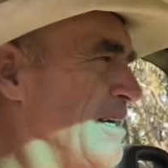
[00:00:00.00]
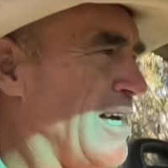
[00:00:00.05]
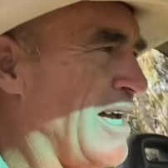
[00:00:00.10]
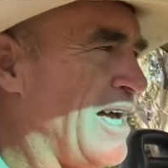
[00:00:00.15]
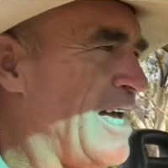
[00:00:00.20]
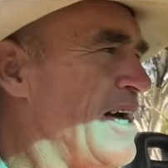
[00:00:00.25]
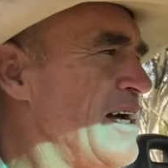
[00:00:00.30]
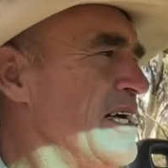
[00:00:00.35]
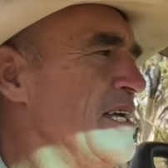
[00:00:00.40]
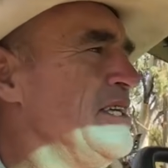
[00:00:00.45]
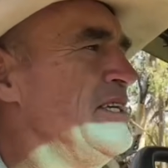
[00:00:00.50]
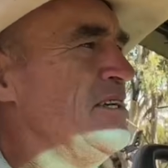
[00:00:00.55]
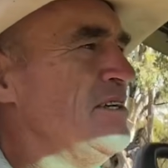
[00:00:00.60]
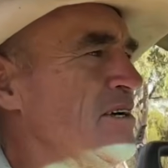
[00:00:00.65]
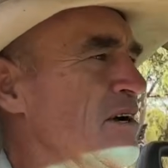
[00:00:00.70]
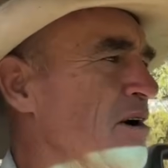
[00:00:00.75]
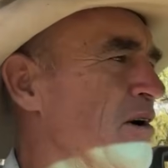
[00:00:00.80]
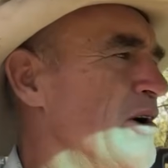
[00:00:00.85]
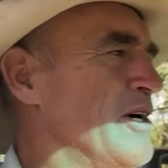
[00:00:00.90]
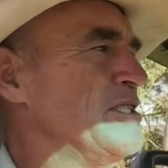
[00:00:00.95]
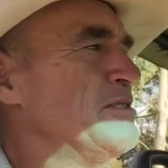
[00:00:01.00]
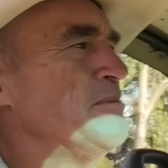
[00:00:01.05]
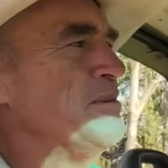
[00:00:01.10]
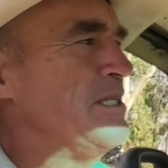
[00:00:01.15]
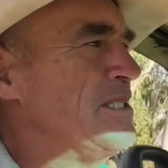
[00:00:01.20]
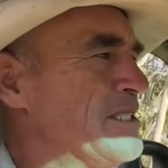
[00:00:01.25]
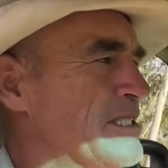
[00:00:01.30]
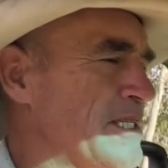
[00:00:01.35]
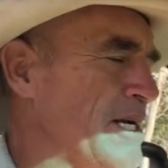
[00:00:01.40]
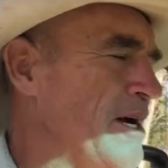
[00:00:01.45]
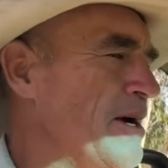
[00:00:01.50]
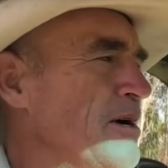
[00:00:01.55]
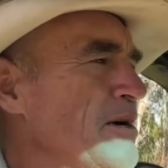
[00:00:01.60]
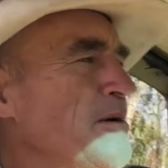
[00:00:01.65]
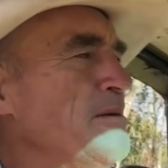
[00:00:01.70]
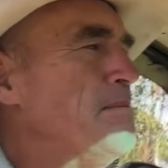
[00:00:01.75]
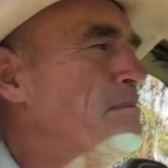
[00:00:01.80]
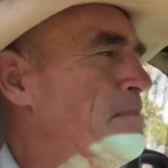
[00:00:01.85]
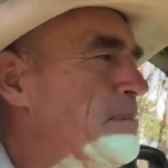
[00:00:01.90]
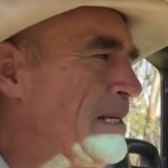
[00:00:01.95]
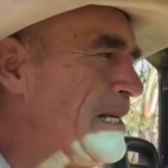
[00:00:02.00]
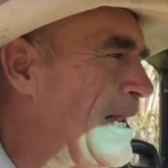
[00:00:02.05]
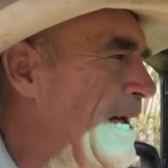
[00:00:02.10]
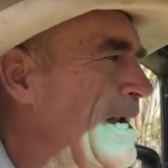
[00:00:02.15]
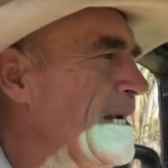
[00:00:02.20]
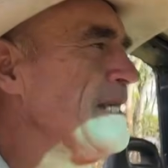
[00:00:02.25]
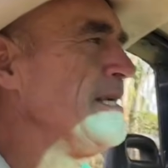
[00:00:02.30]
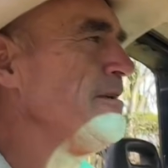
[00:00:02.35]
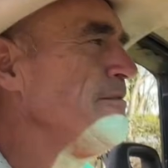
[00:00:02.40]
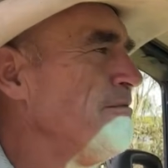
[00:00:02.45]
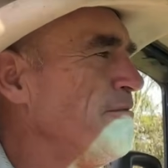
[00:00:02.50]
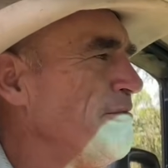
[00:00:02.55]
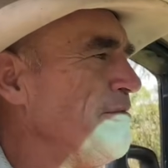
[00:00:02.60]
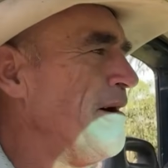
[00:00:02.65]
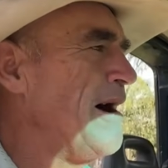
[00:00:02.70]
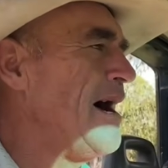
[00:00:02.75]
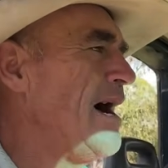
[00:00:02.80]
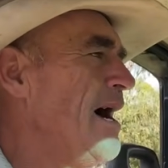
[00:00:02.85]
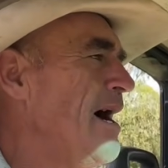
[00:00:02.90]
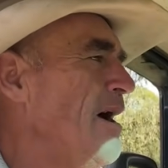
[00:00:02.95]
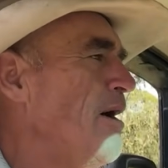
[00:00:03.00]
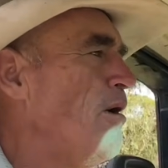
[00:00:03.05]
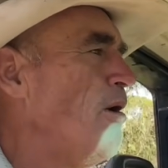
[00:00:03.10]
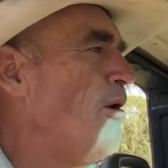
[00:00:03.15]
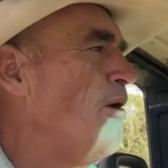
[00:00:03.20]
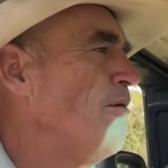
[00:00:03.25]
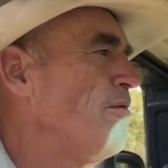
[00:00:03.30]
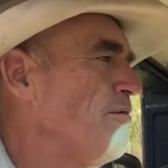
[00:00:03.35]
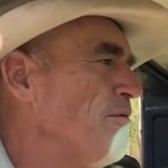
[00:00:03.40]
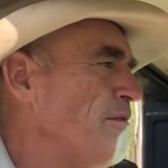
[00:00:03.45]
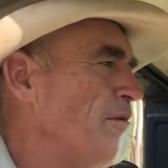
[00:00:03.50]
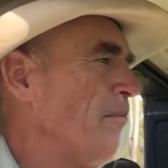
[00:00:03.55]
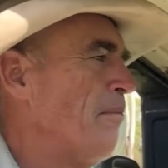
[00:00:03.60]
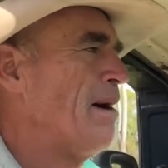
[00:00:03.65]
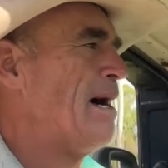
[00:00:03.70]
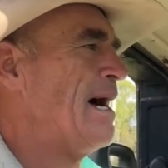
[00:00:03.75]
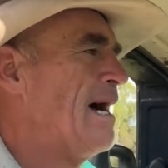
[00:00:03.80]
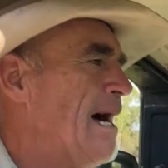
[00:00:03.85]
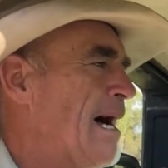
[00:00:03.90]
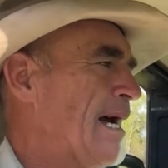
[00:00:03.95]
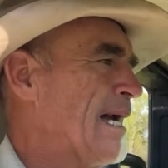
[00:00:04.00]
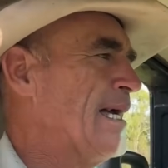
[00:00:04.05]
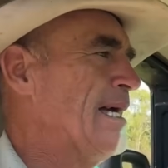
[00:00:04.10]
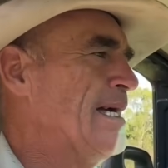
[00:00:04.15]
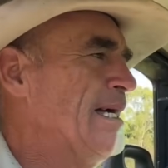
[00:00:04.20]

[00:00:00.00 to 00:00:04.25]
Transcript: how can you guys be so bloody far off the mark?